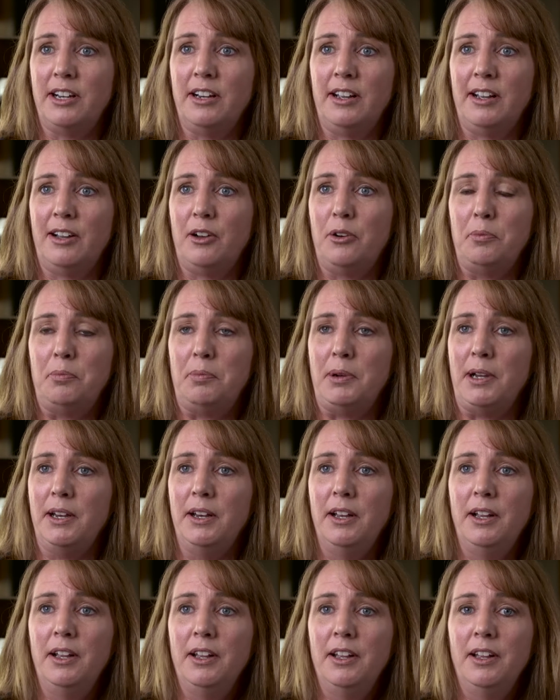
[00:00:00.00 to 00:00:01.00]
to help, but
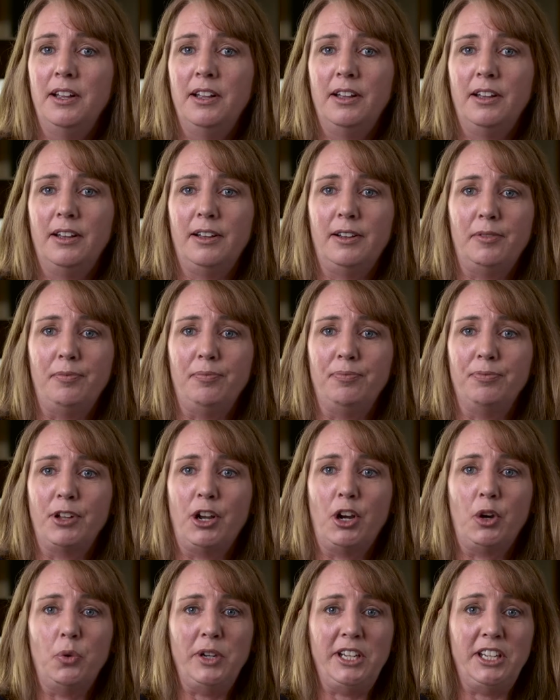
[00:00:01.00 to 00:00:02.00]

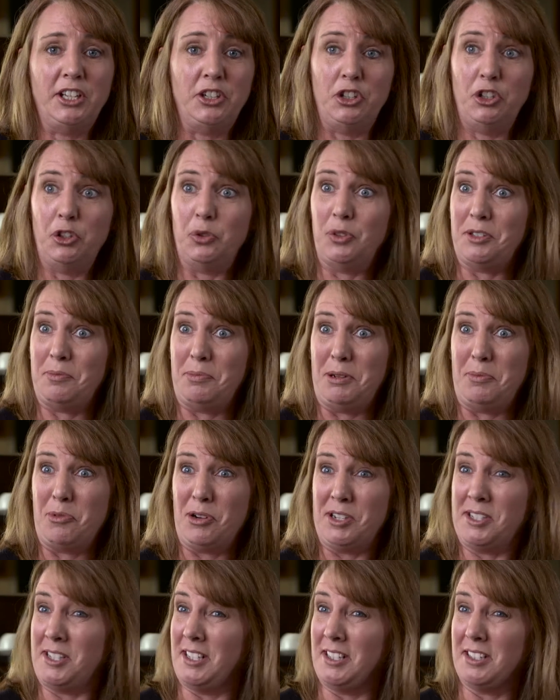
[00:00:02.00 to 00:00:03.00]
all we can do is be
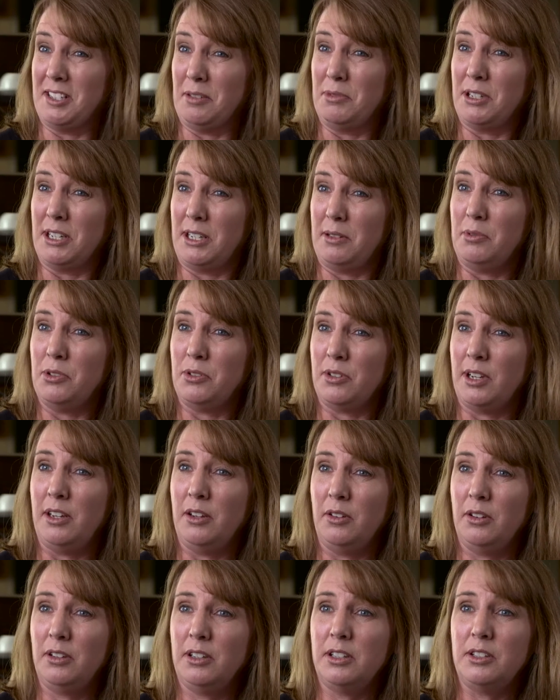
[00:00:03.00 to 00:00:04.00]
present sometimes, right?
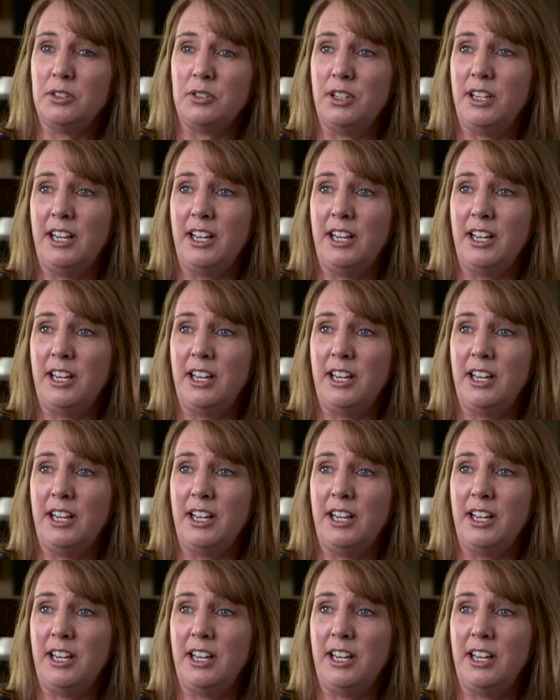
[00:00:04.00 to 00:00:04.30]
Because you